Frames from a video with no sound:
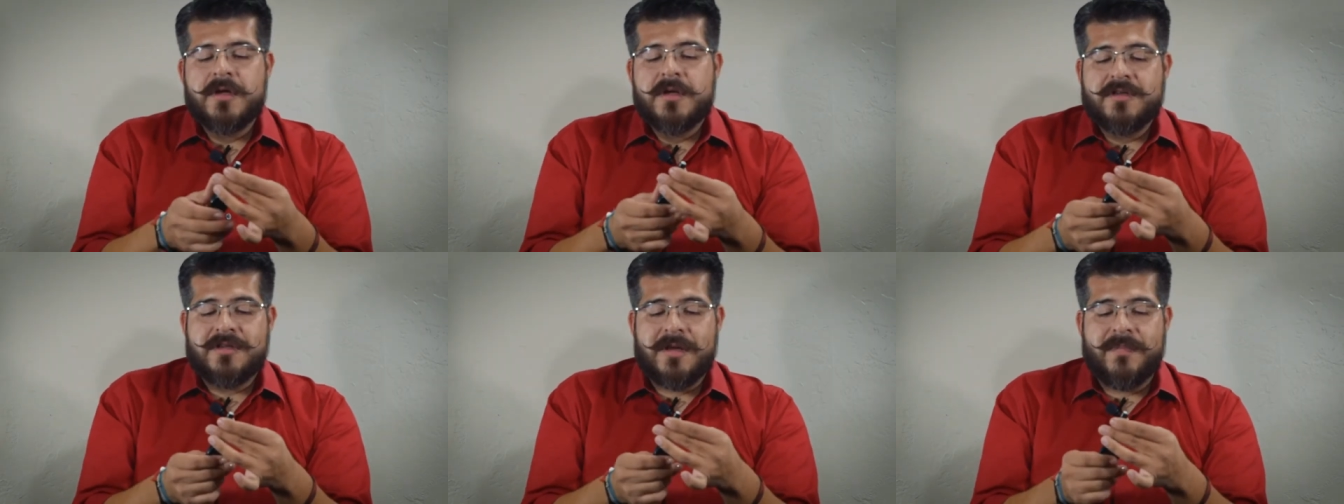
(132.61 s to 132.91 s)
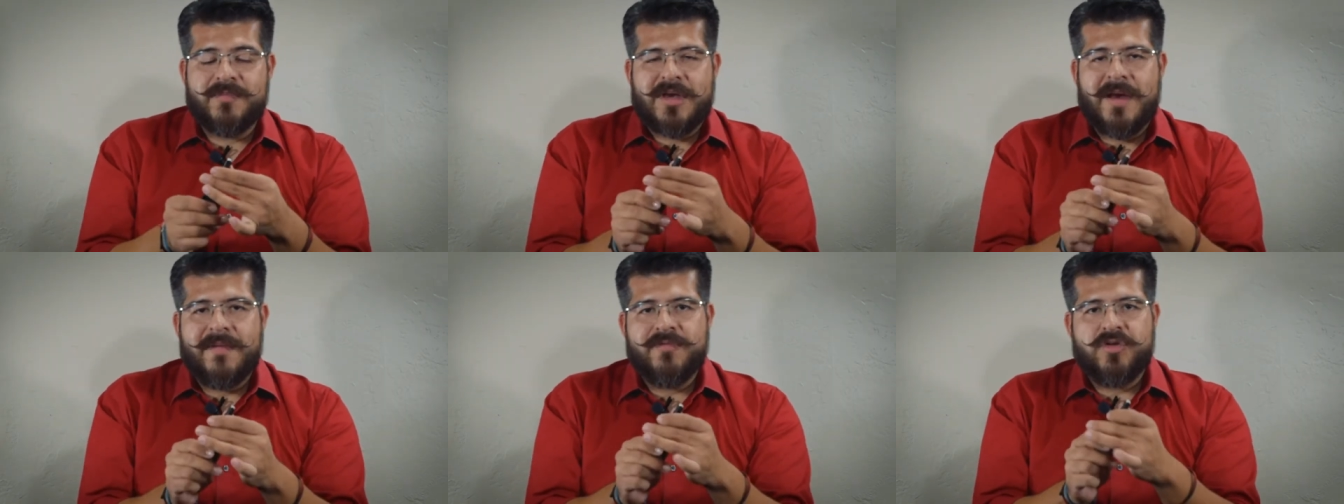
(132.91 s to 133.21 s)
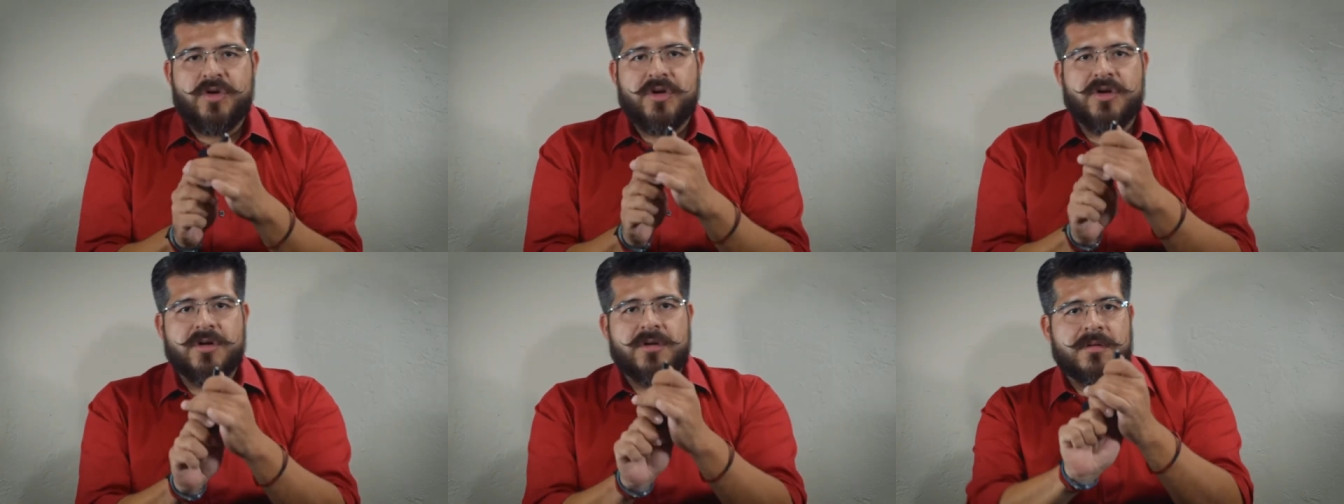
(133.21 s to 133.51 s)
Sometimes
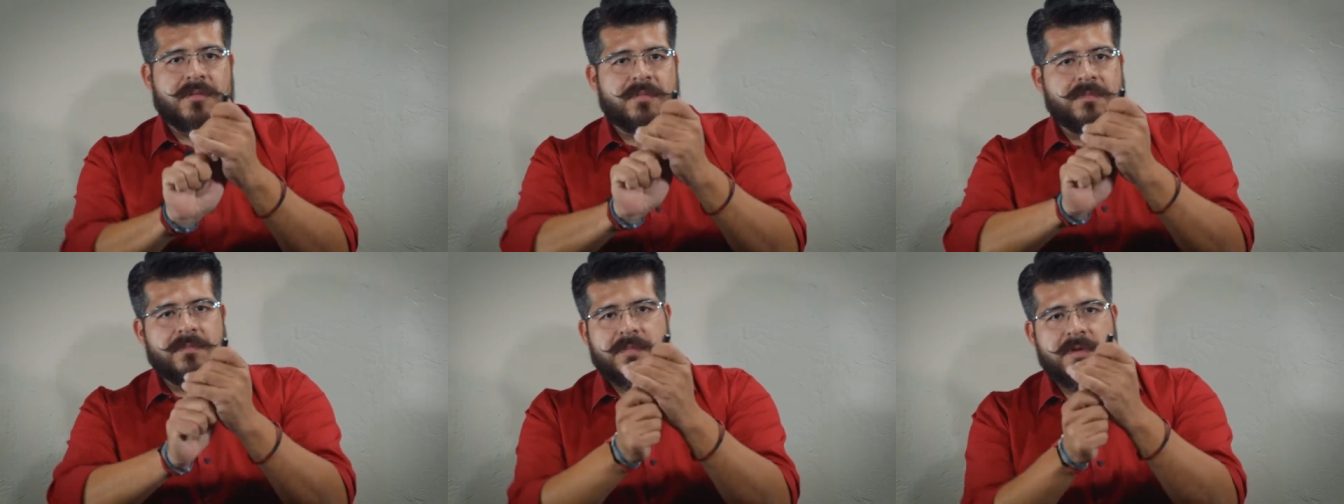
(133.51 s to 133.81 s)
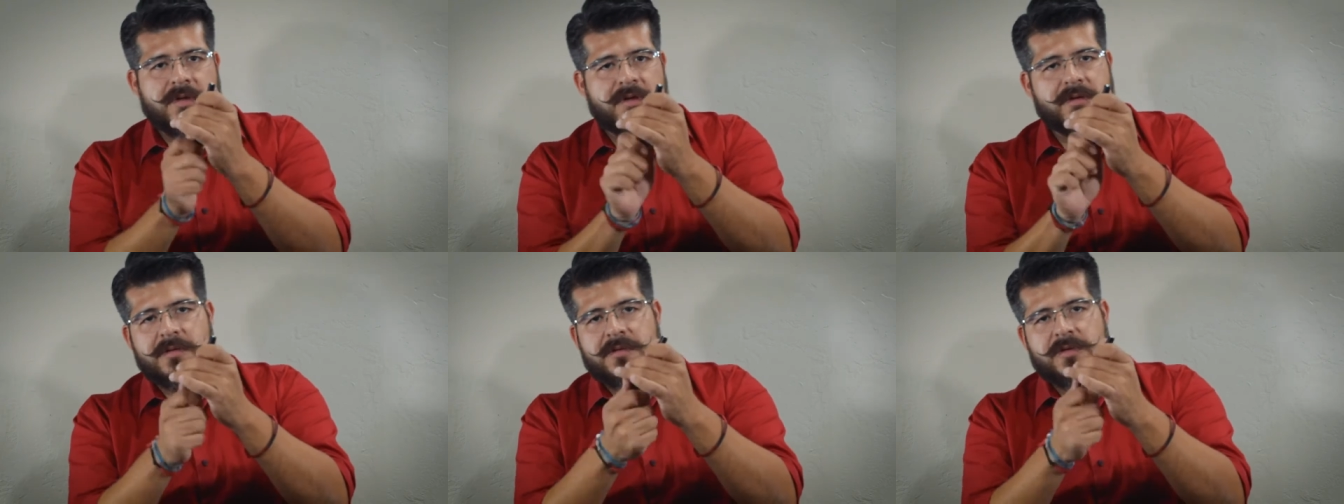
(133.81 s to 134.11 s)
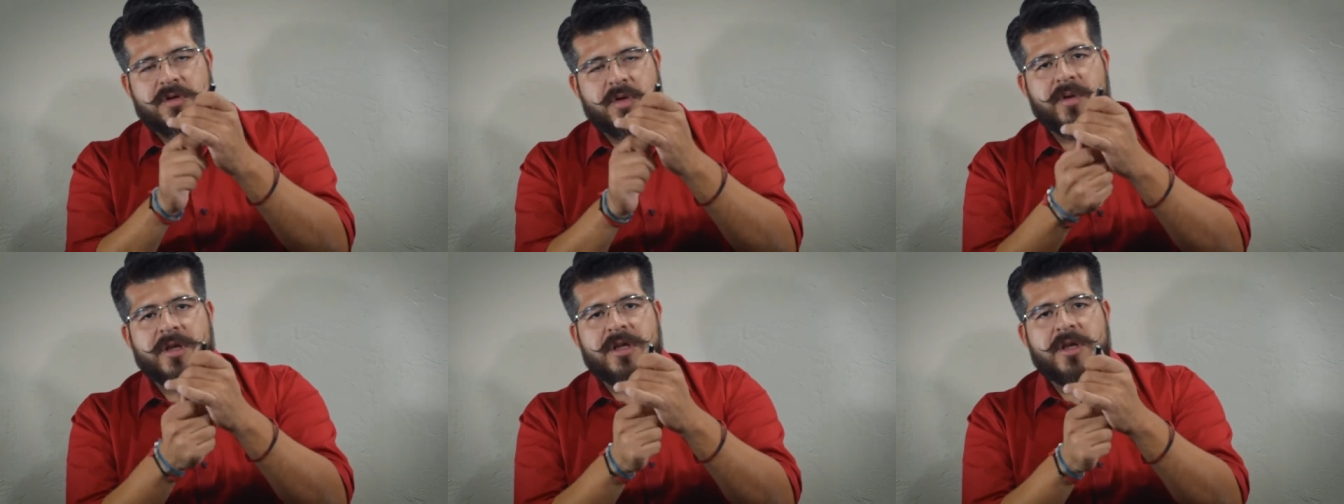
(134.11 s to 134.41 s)
you're
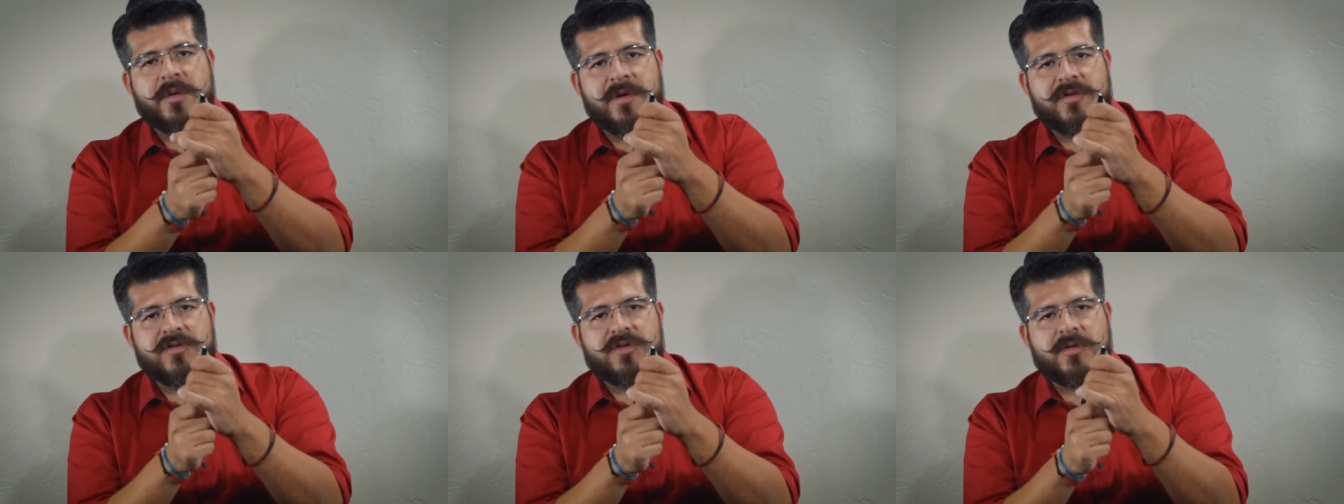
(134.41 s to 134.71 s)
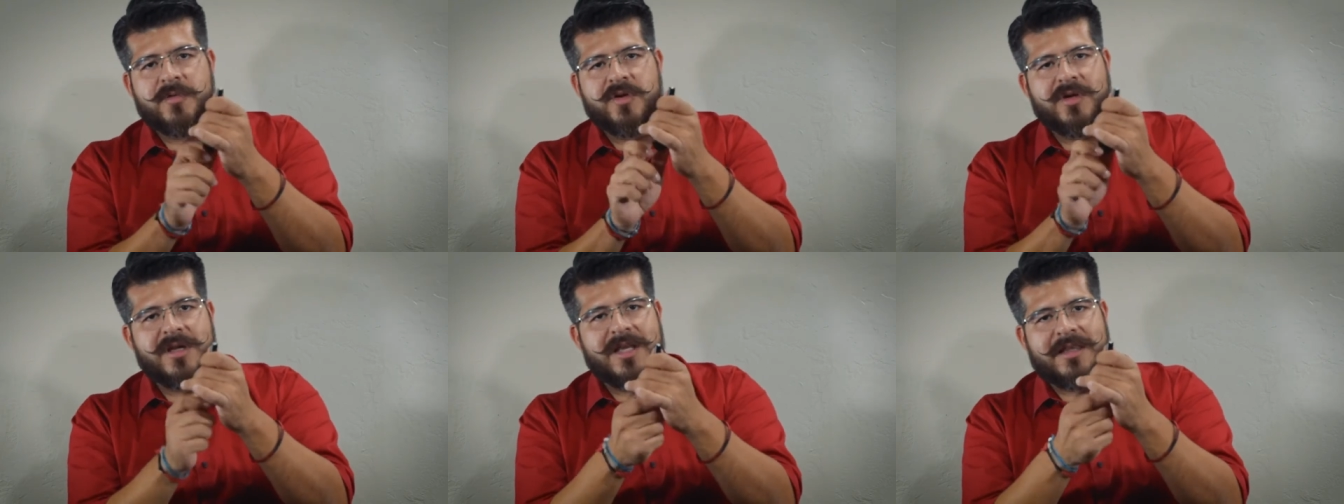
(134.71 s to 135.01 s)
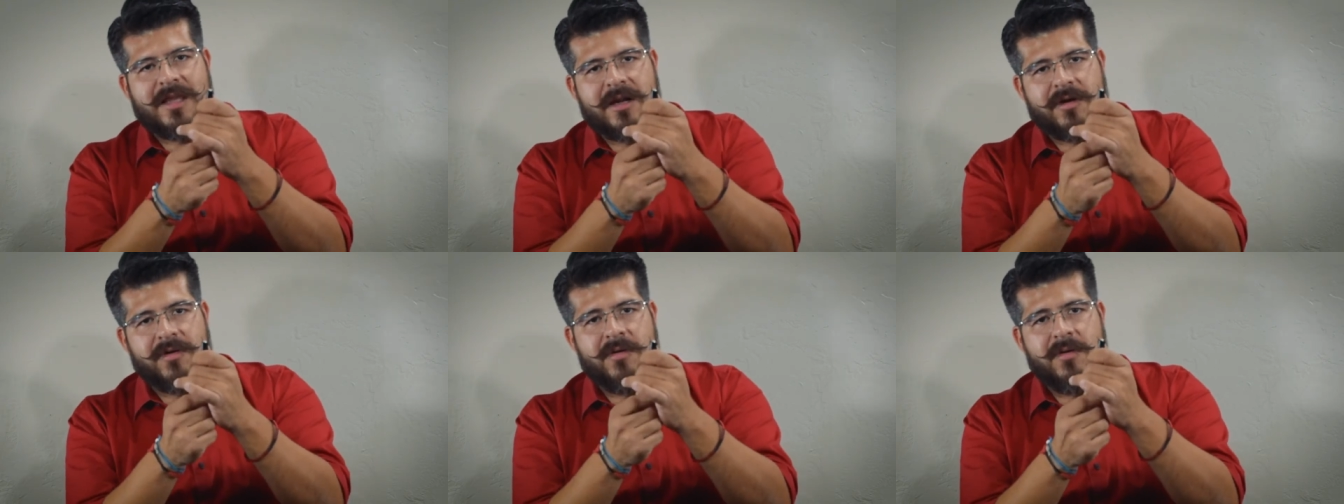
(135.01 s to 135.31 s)
tuning your instrument, your
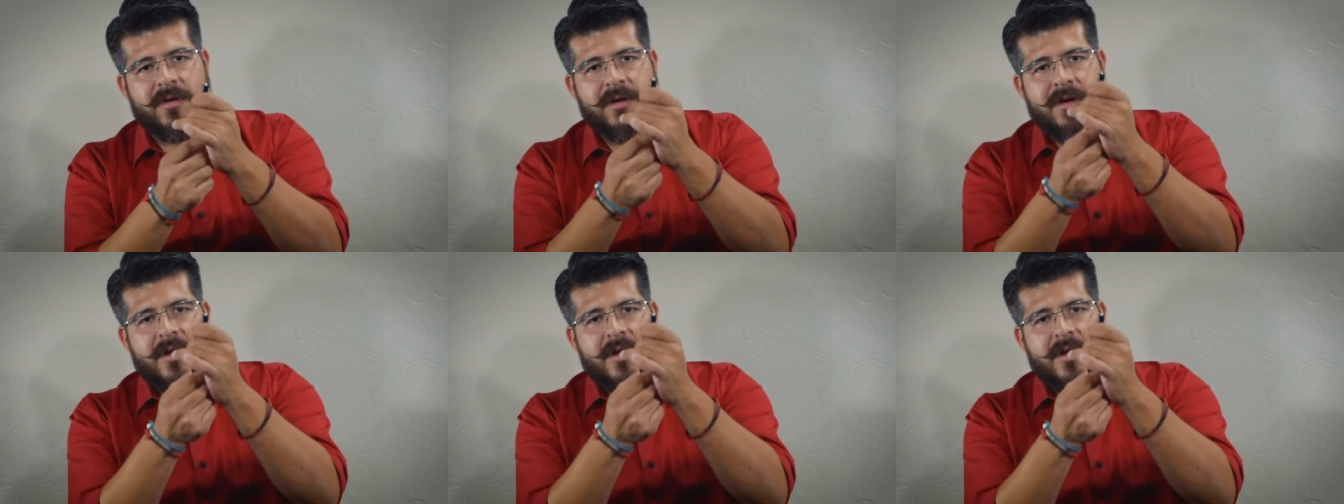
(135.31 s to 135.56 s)
Guitarron,